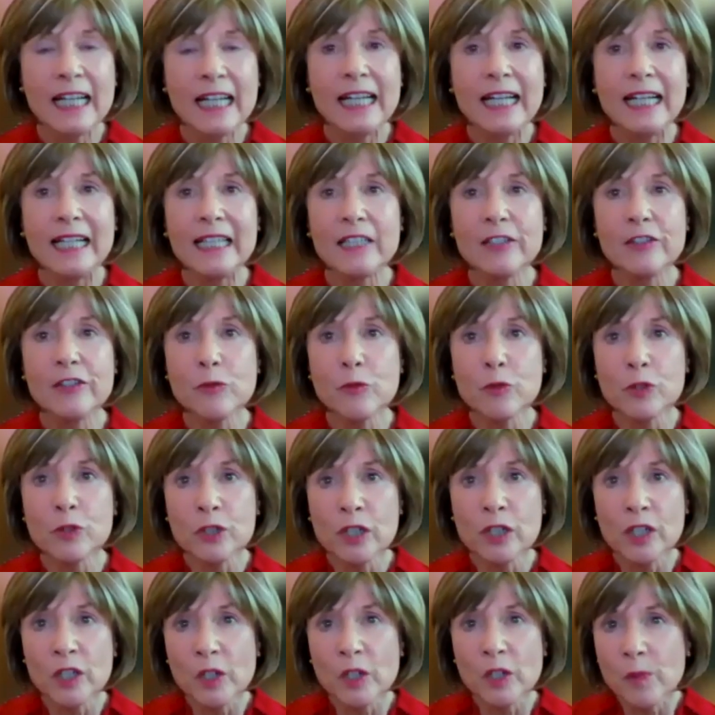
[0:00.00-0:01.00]
And
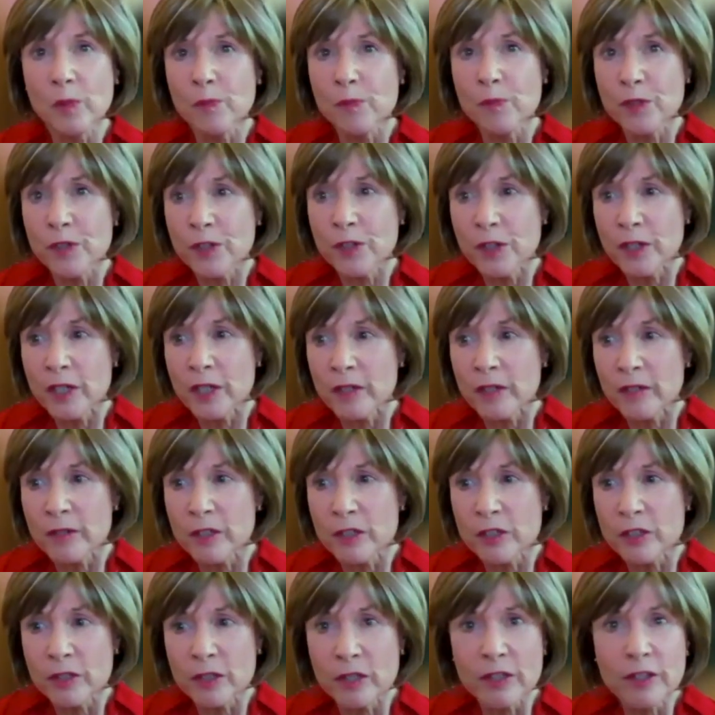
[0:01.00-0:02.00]

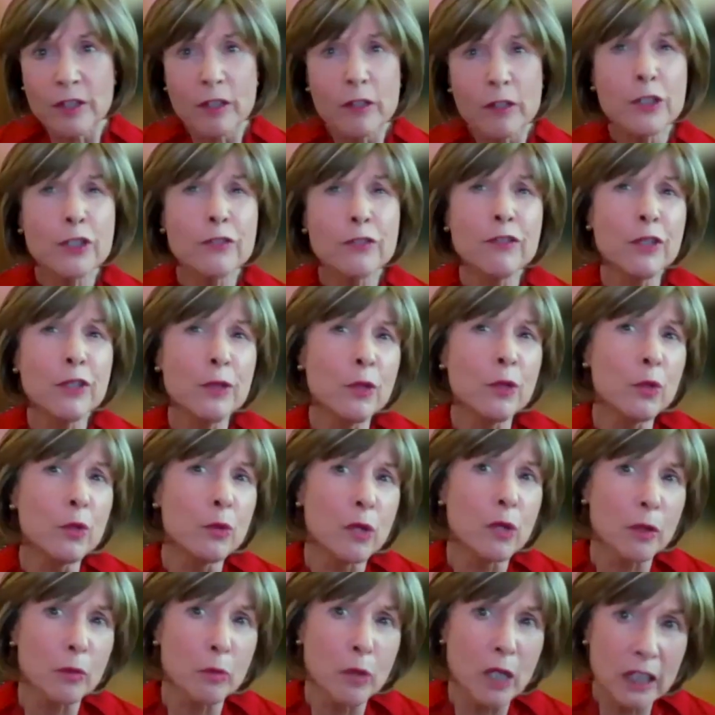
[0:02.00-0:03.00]
those of you who
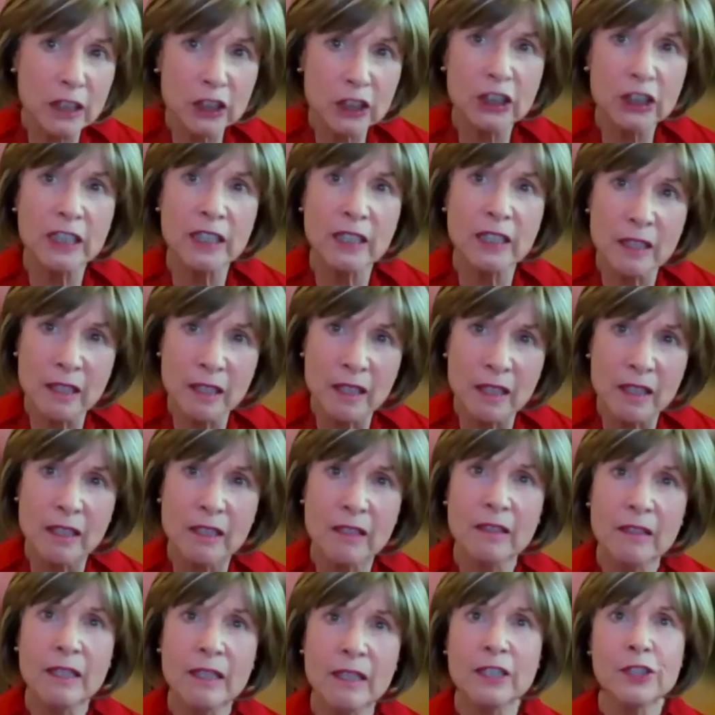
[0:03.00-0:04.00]
are watching
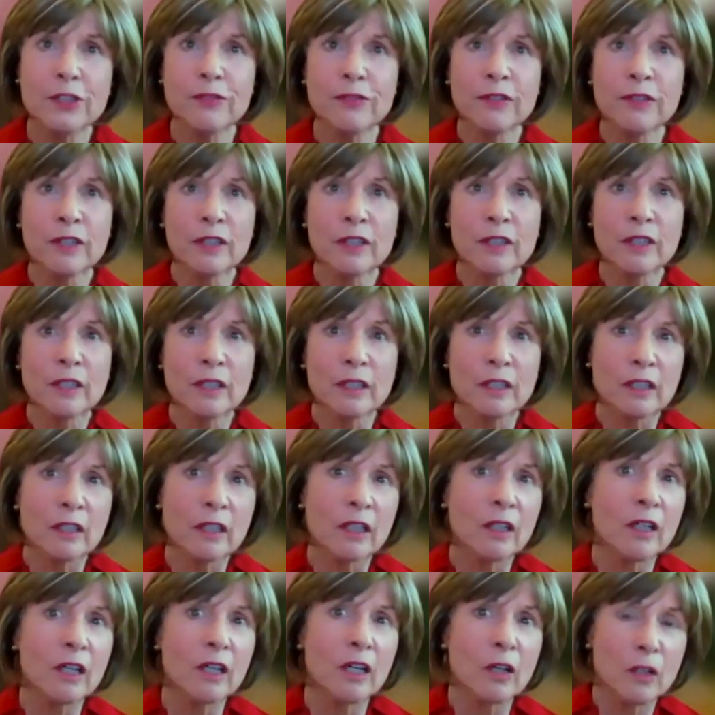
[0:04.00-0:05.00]
this
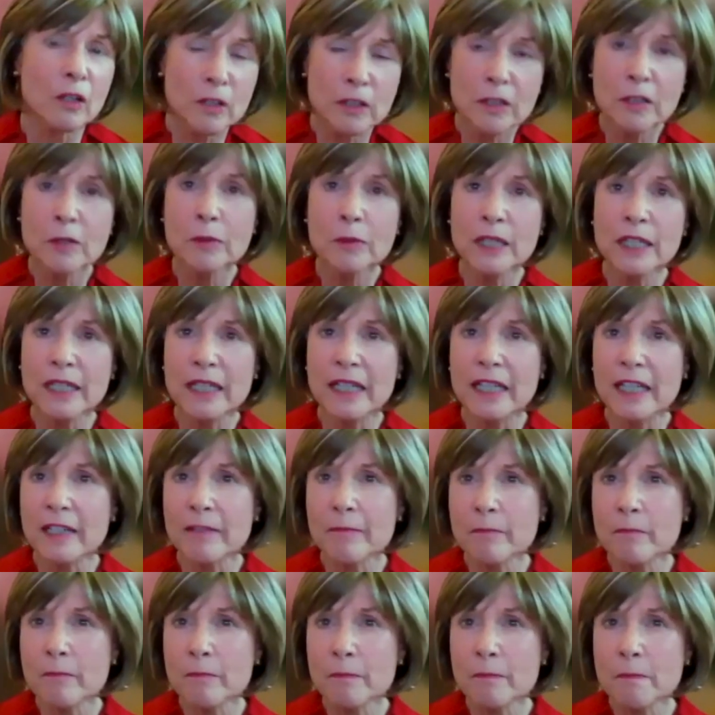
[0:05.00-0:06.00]
aura reading,
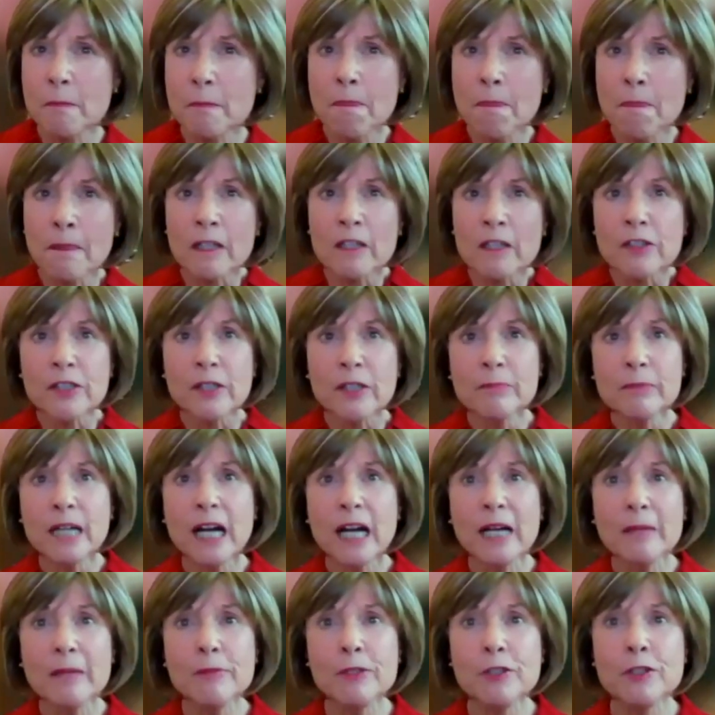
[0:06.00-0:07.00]

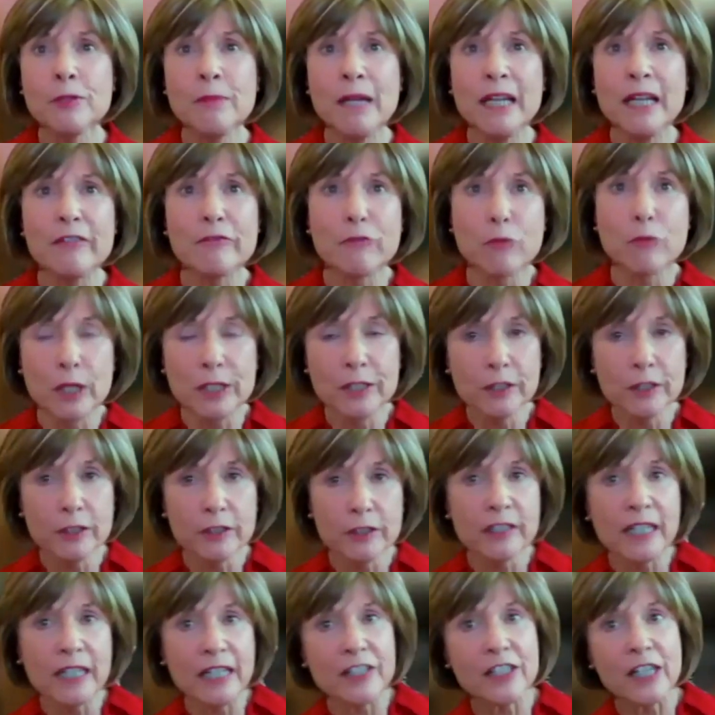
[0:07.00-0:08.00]
sometimes you may have wondered,
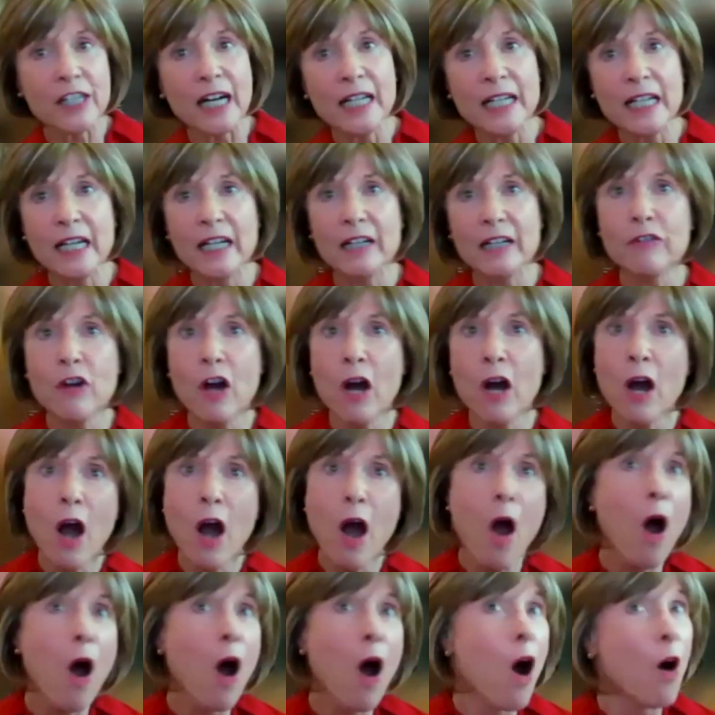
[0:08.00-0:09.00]
as I have,
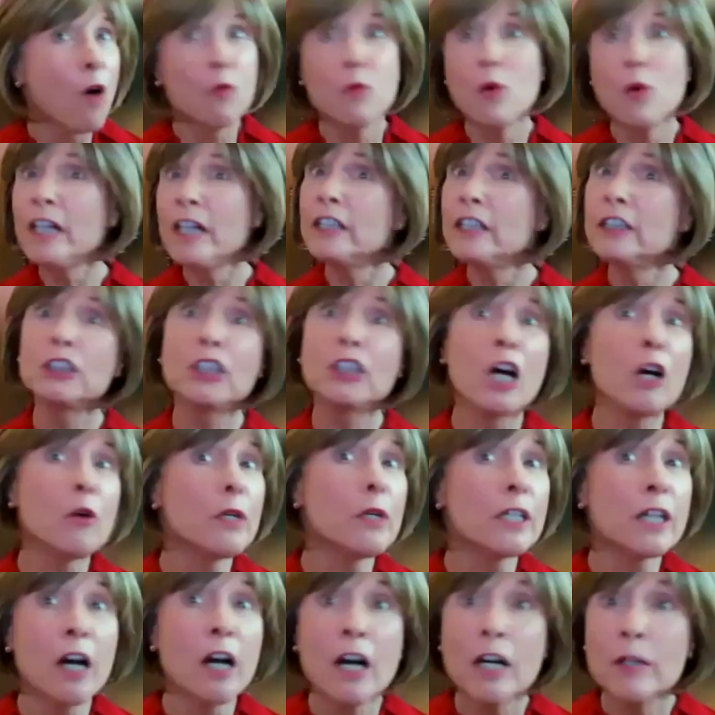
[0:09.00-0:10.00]
what is
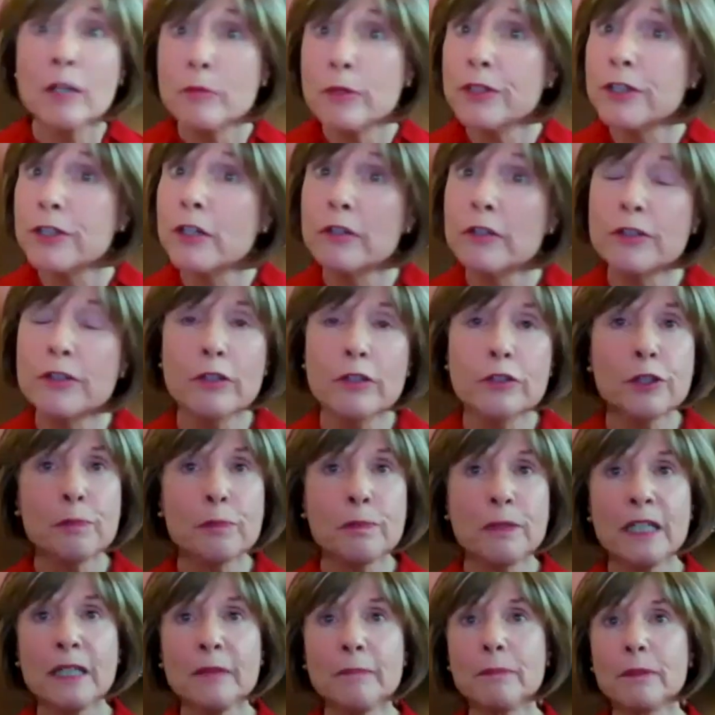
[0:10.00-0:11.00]
going on with all those
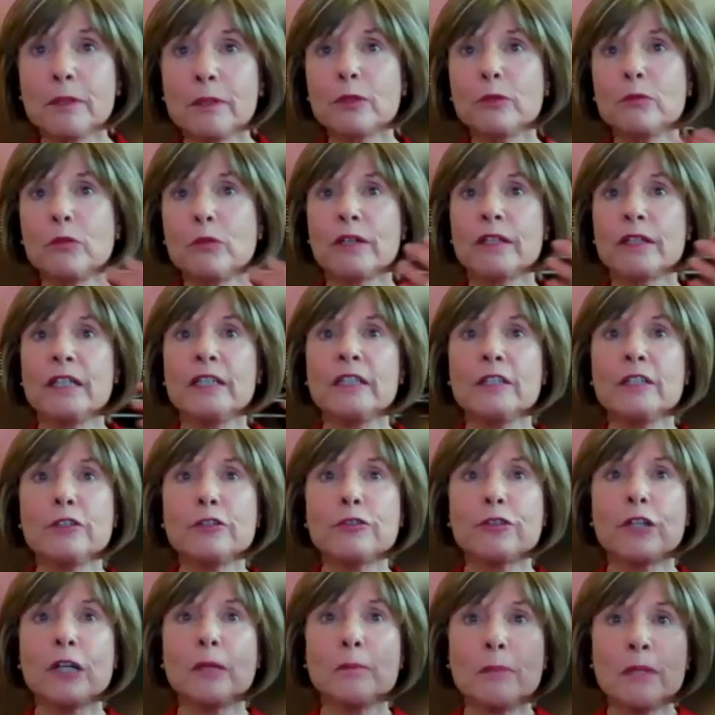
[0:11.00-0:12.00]
people who are in the
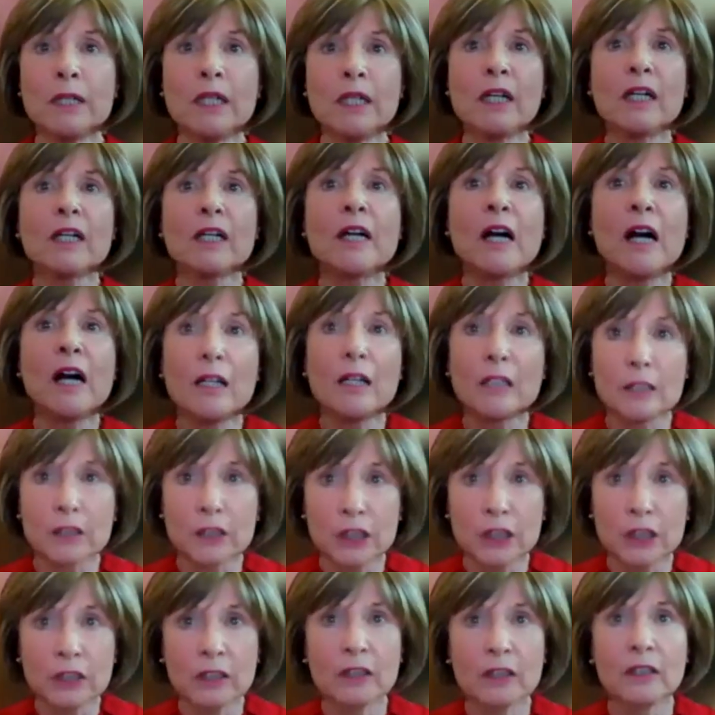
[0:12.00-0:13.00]
Trump cult?
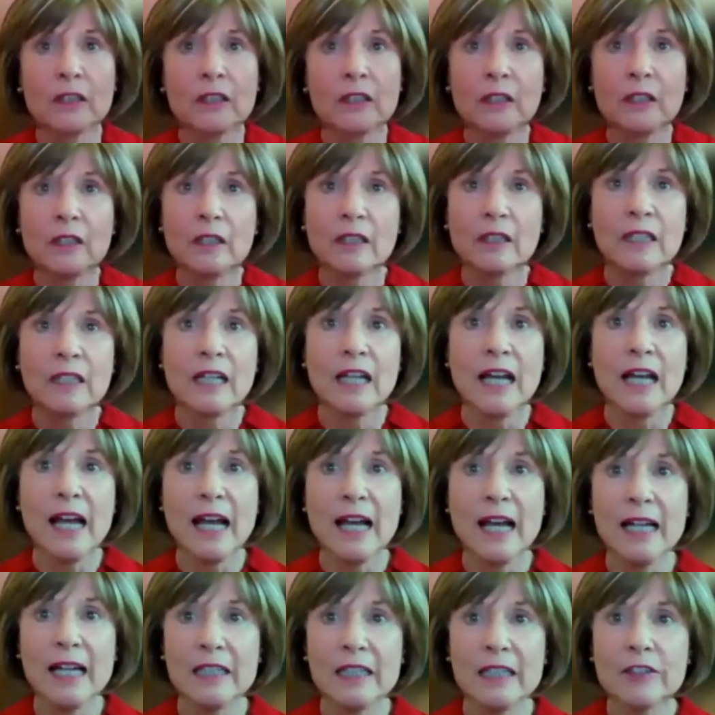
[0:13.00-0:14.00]

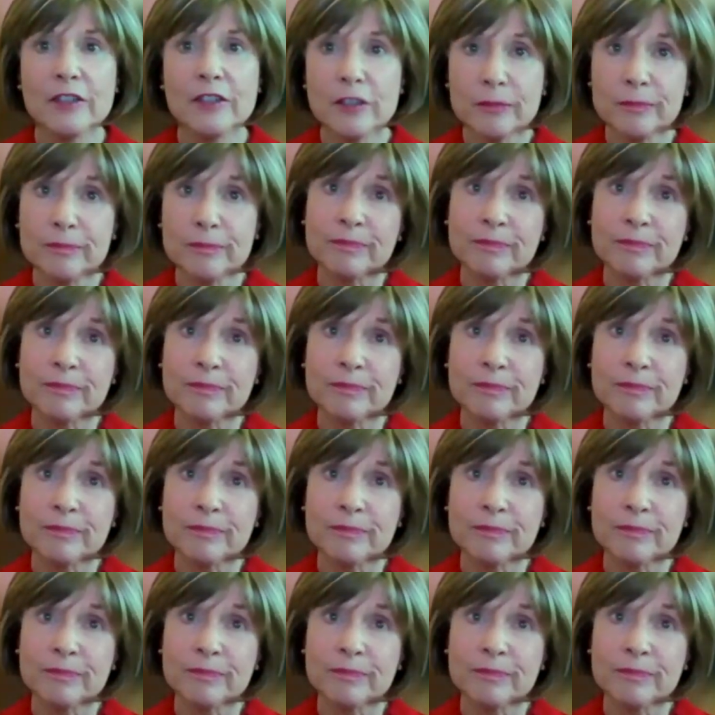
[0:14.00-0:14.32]
And